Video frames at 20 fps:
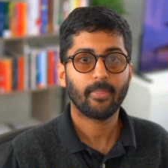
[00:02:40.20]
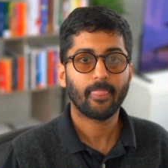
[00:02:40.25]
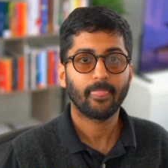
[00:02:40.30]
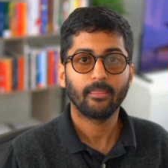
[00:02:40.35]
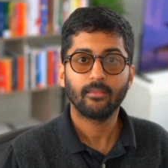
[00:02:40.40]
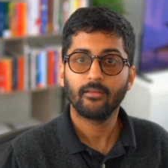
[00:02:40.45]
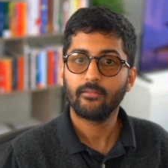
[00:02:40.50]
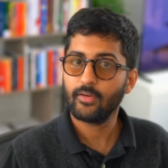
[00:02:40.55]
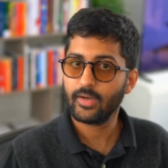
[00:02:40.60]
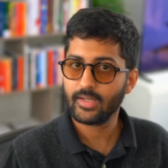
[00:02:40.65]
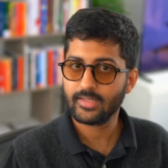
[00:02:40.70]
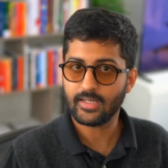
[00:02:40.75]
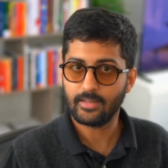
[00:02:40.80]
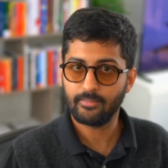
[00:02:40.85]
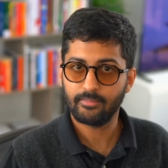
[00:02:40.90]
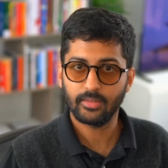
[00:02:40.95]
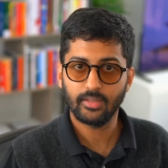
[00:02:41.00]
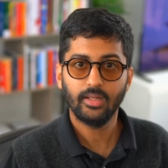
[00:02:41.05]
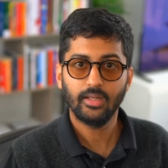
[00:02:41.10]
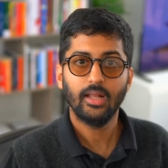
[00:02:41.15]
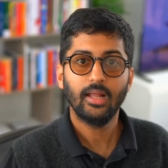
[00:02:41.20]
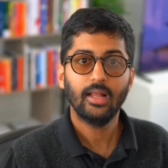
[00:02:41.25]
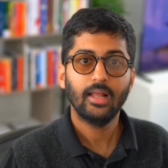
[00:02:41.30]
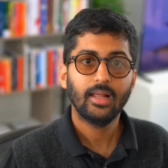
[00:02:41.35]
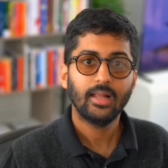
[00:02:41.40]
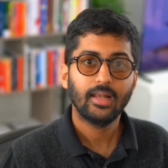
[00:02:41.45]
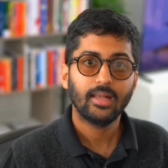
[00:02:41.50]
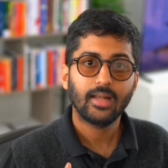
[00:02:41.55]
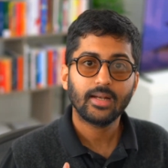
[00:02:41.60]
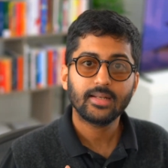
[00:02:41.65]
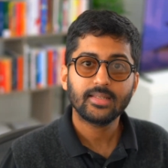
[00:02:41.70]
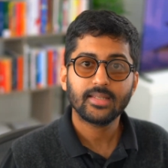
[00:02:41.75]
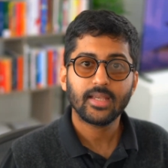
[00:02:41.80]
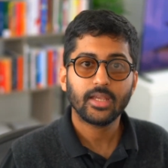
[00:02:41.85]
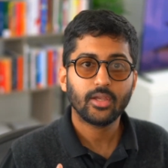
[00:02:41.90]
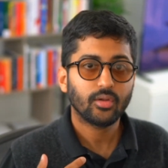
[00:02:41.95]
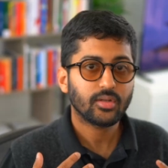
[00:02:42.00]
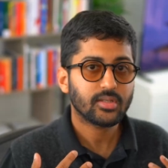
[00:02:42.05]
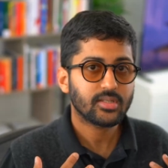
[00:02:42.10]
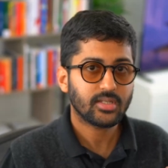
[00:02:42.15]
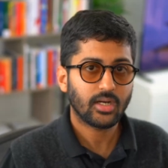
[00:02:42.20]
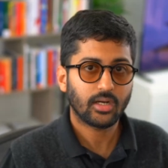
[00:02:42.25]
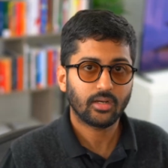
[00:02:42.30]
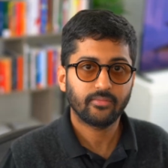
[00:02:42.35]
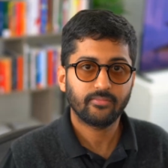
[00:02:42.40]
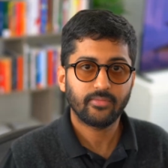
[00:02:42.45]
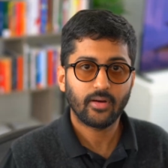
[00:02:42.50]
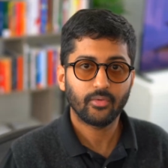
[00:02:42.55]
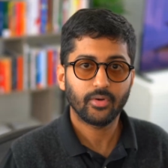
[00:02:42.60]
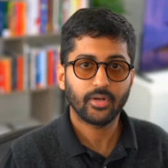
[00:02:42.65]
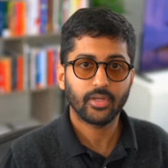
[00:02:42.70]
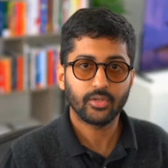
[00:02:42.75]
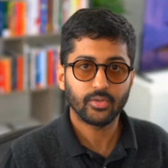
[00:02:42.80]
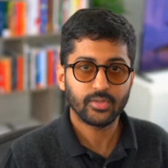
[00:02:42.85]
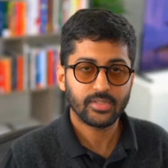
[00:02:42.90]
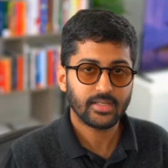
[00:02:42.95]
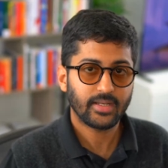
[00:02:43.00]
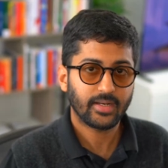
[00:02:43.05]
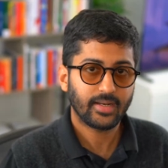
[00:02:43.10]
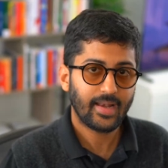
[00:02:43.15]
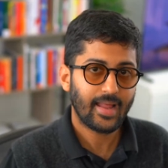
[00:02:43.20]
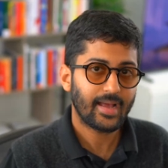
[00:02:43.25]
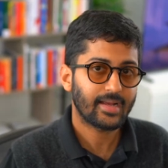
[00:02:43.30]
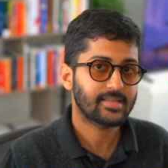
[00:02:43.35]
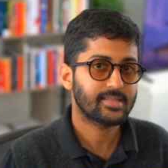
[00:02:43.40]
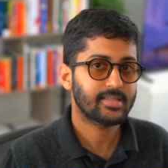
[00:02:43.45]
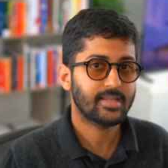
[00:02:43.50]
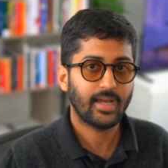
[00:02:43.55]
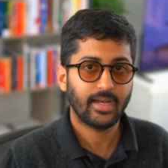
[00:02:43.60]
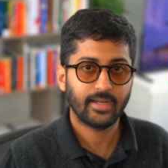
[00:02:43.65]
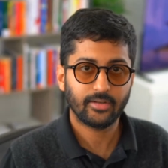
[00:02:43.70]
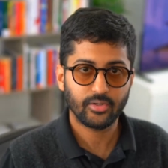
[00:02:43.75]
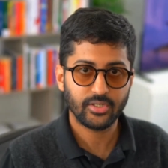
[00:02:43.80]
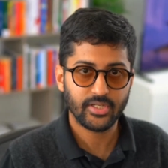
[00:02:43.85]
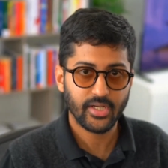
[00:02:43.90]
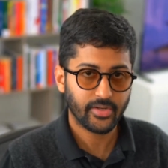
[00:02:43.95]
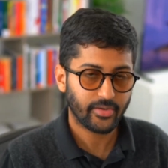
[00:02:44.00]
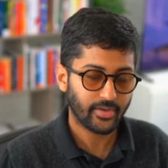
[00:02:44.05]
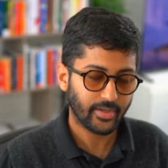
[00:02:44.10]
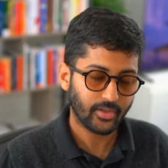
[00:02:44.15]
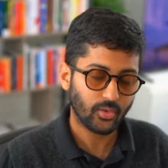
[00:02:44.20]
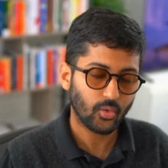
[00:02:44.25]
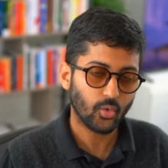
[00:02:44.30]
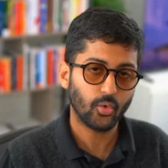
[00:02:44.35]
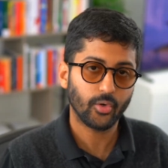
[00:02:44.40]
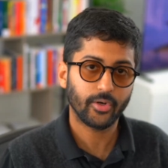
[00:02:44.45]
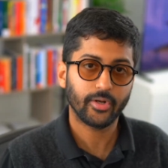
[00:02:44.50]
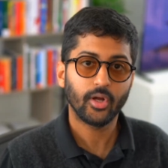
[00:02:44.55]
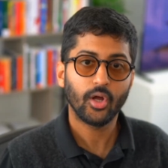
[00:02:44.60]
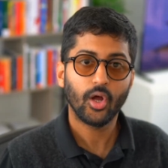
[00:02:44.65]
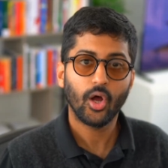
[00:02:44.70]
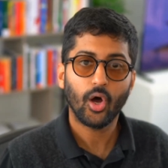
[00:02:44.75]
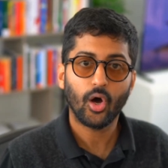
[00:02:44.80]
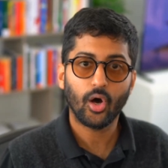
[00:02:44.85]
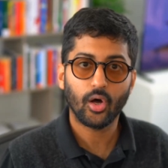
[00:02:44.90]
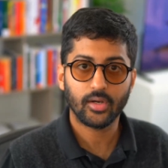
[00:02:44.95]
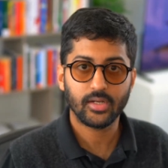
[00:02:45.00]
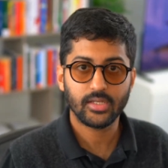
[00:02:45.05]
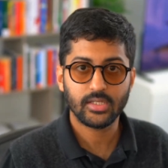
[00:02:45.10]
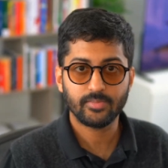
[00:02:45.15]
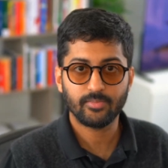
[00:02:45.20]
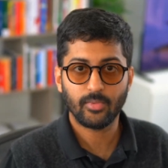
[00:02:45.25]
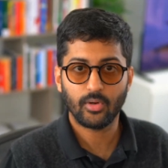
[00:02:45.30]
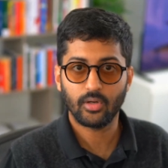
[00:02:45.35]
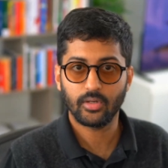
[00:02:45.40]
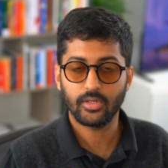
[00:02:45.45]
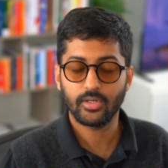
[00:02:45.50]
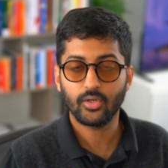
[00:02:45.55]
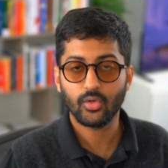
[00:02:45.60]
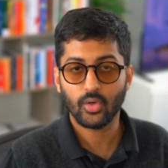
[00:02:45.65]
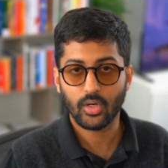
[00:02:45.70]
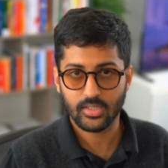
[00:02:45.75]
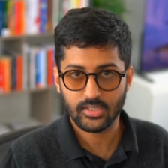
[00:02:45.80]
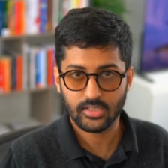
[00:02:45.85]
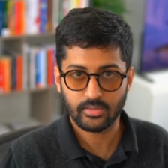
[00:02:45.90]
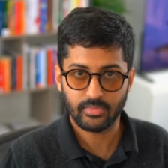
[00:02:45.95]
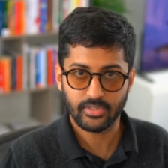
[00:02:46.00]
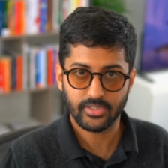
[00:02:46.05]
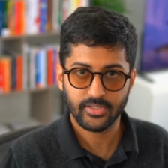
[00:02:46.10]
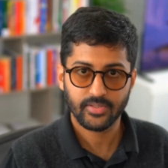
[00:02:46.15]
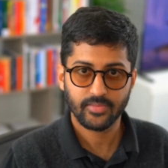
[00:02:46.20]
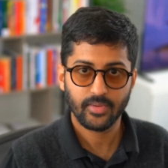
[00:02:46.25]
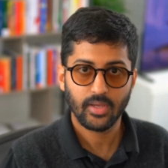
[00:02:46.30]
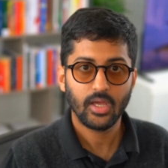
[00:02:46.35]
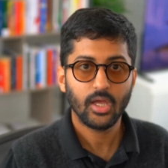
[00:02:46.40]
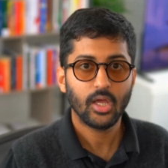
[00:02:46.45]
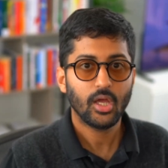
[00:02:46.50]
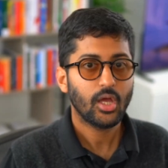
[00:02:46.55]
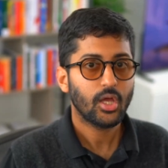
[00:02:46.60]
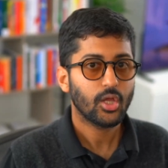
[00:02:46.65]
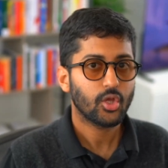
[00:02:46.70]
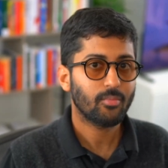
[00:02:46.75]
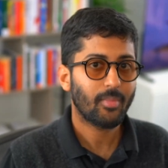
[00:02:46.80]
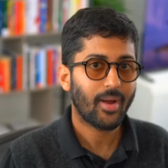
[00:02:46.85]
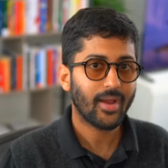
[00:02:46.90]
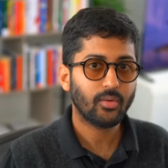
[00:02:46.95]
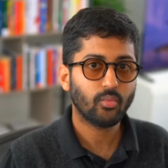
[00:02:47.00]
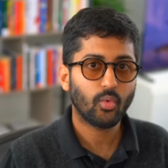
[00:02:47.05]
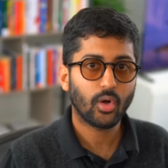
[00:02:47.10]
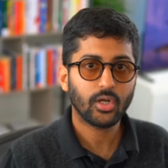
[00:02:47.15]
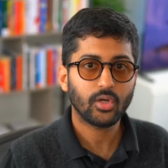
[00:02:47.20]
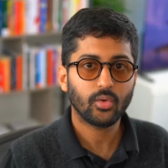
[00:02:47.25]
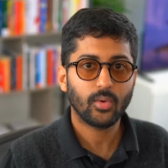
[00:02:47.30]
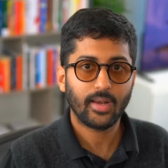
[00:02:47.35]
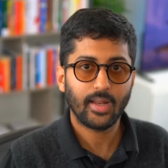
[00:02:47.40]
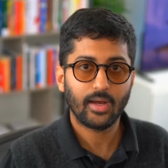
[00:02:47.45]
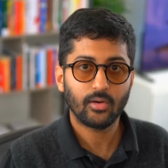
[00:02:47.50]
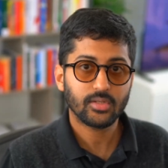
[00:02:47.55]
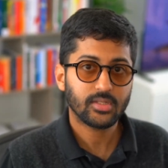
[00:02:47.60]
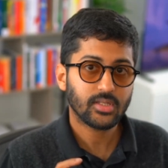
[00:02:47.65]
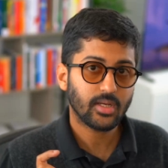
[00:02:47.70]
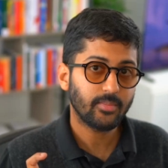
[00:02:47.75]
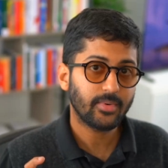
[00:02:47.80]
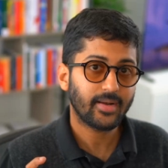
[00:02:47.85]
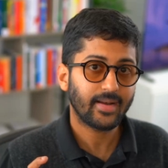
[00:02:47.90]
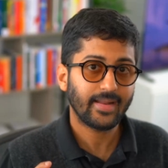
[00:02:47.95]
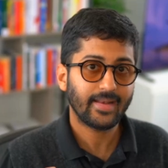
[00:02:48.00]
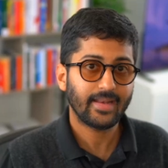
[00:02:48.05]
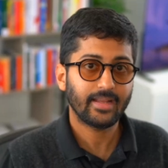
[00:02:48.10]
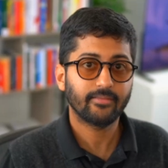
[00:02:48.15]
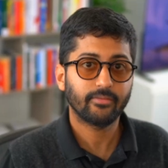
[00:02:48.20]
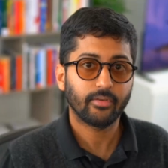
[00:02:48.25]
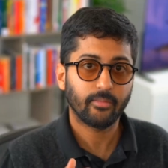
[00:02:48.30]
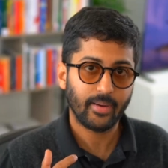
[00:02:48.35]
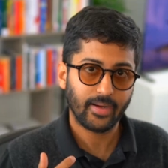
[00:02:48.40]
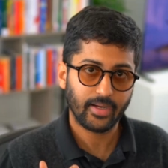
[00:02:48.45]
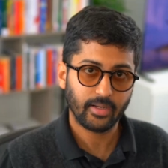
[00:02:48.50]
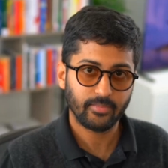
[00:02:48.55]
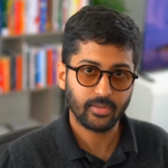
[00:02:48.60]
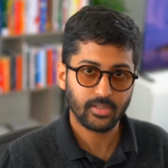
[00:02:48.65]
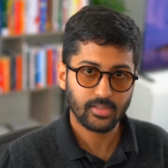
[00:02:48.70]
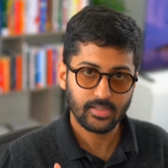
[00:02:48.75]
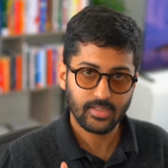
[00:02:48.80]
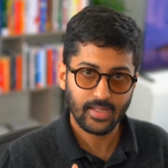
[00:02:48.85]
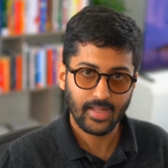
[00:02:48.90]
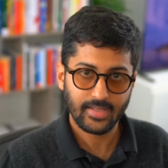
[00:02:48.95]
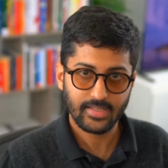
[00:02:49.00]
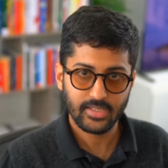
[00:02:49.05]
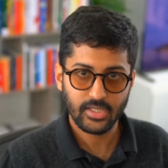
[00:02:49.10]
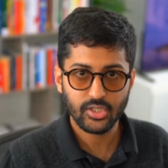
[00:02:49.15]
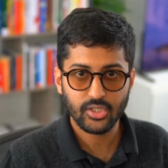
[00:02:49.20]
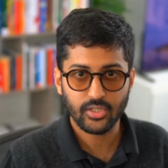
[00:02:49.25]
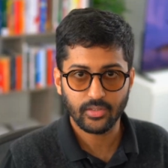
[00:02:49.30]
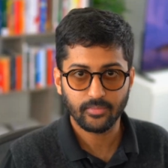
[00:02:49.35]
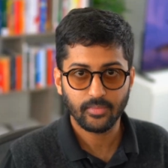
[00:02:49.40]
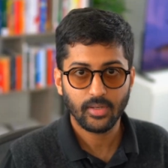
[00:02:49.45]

For example, let's say you're a startup founder using Relax AI to generate code or respond to customers. You might want to allow some training for better personalization.